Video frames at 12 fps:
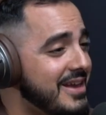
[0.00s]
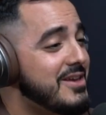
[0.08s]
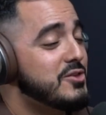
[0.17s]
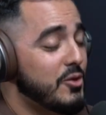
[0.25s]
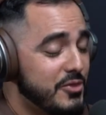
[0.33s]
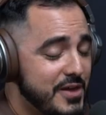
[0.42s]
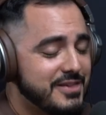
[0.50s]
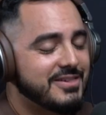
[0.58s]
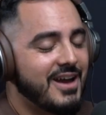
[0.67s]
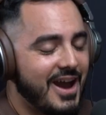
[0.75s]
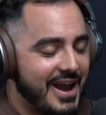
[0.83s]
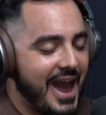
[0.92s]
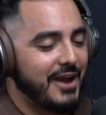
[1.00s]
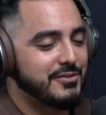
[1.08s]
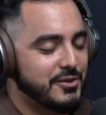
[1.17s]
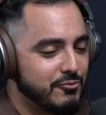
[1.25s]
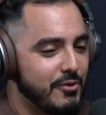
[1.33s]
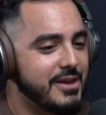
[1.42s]
So this guy
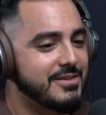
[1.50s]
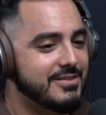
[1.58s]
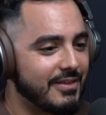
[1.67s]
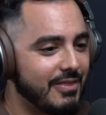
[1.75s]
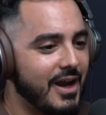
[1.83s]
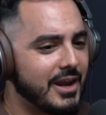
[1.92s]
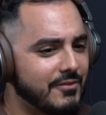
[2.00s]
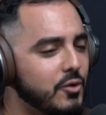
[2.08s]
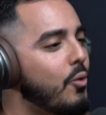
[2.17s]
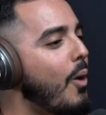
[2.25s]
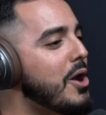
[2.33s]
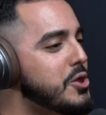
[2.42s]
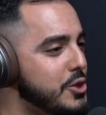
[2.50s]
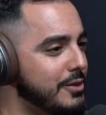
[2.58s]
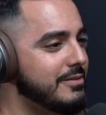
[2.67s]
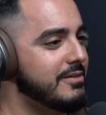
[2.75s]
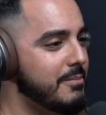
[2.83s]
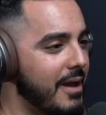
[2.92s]
actually raised a lot of
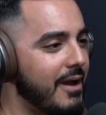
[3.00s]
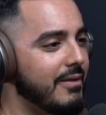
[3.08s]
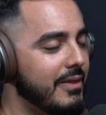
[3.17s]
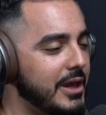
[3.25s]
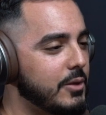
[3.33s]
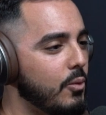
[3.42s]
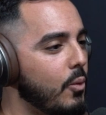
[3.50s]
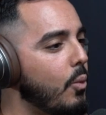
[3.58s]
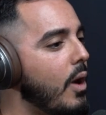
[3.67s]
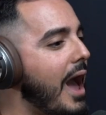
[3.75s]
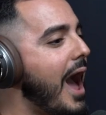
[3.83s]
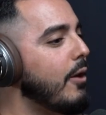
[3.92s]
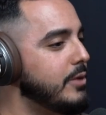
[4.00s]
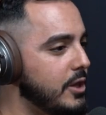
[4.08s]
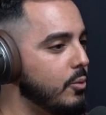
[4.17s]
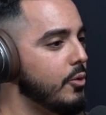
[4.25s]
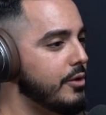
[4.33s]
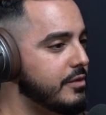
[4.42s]
questions about like how he
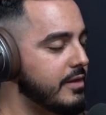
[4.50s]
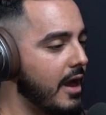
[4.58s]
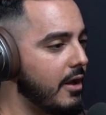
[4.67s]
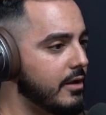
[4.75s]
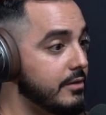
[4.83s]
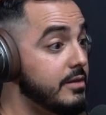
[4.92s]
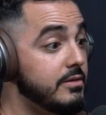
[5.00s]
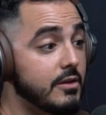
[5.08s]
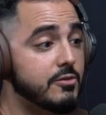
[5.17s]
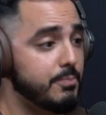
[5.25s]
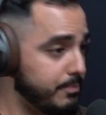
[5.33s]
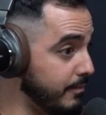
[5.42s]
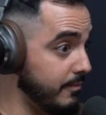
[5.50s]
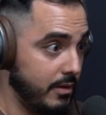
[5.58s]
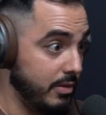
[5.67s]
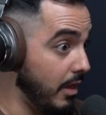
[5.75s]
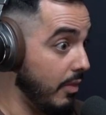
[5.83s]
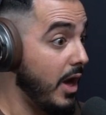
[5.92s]
works out because he does a
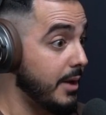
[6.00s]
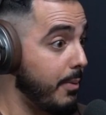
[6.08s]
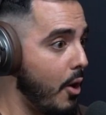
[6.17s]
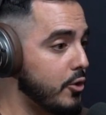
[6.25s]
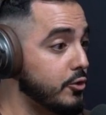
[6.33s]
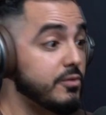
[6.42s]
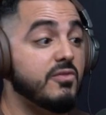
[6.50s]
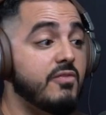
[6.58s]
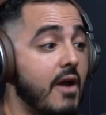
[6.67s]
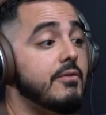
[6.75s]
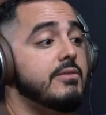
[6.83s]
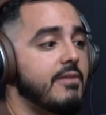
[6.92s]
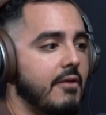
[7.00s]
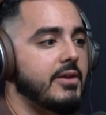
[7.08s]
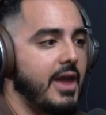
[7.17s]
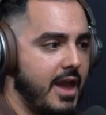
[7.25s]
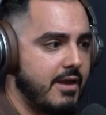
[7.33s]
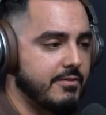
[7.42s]
lot of partials, very, very
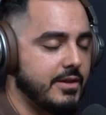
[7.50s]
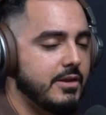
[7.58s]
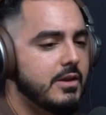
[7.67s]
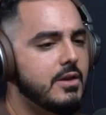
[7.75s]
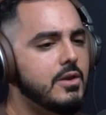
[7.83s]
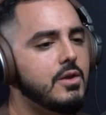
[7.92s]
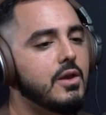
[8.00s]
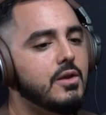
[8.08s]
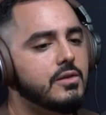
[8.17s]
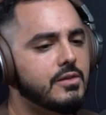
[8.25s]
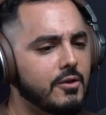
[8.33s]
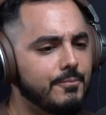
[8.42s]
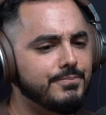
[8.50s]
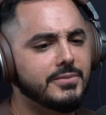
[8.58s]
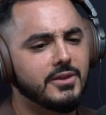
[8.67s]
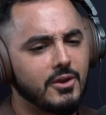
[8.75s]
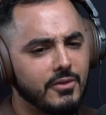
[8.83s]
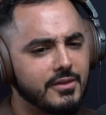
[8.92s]
heavy. So,
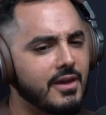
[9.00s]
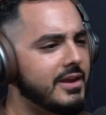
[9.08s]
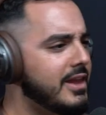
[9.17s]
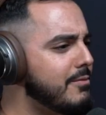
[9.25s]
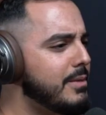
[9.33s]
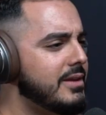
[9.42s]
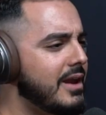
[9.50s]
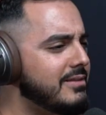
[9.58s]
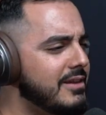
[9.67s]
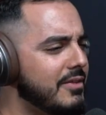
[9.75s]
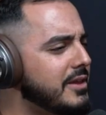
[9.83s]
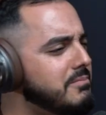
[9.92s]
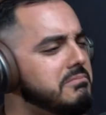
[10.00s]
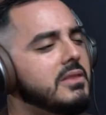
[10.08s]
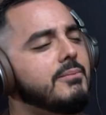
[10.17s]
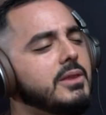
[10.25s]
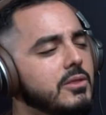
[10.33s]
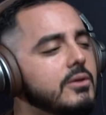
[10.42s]
you know, they kind of give me an idea like,
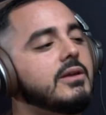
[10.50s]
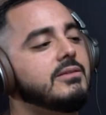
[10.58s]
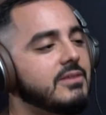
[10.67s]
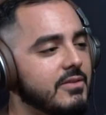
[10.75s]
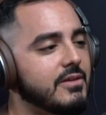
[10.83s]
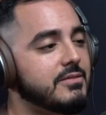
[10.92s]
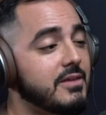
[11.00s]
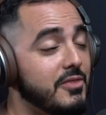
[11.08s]
let me look into this.